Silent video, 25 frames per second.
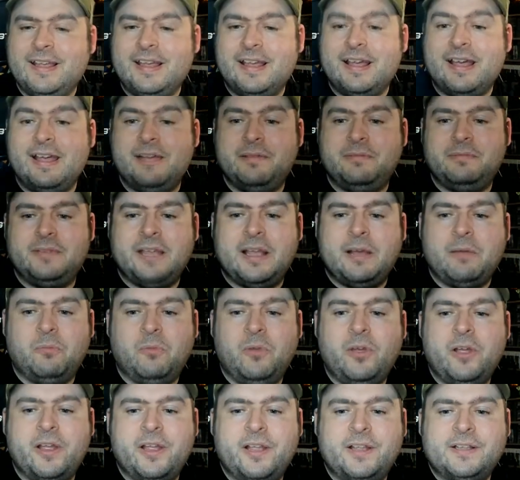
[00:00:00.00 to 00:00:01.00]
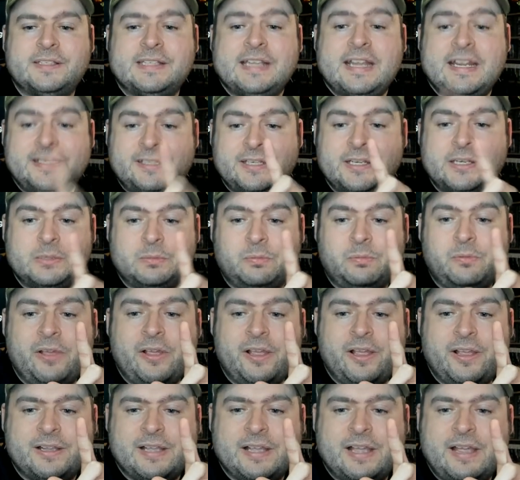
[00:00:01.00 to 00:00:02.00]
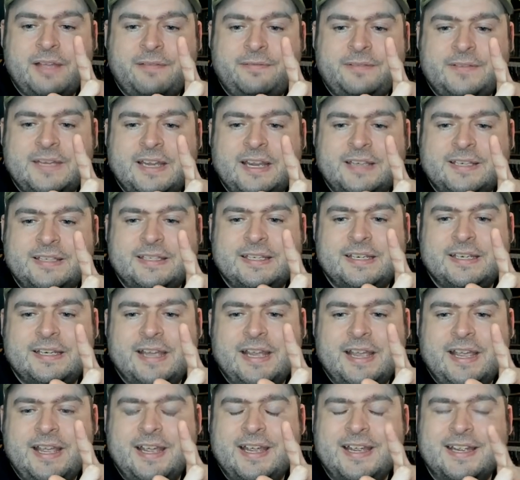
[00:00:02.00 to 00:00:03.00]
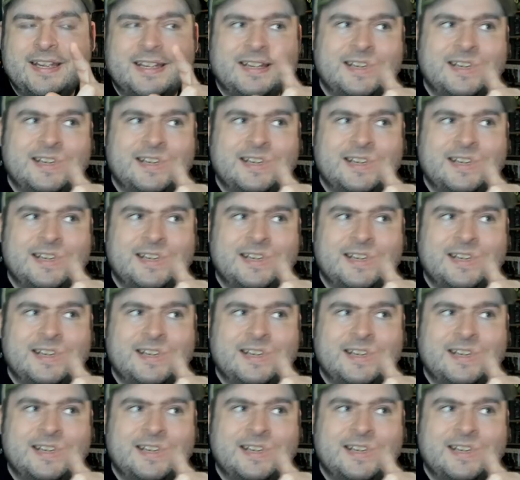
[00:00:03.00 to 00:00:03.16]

um, that works it does work I've tested it